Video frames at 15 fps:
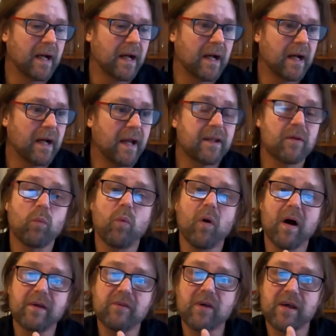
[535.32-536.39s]
Uh, and a
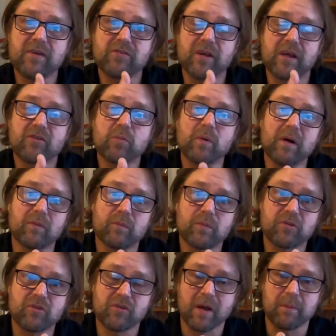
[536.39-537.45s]
wine tasting as well,
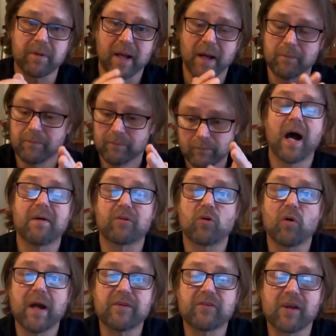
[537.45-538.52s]
which is coming up. I have a
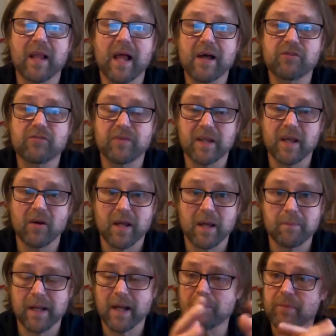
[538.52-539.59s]
grain to glass video
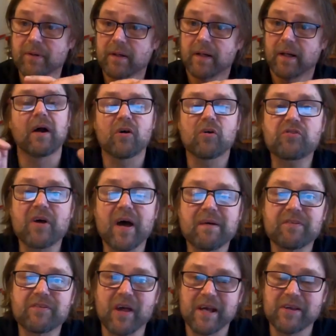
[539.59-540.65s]
coming up. I also
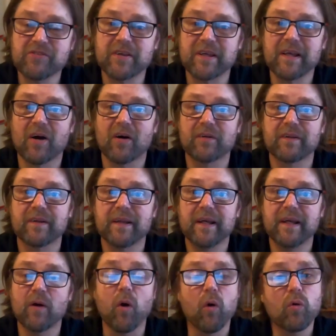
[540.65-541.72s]
have a tasting on
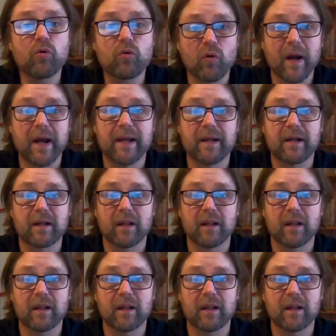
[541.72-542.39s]
the all grain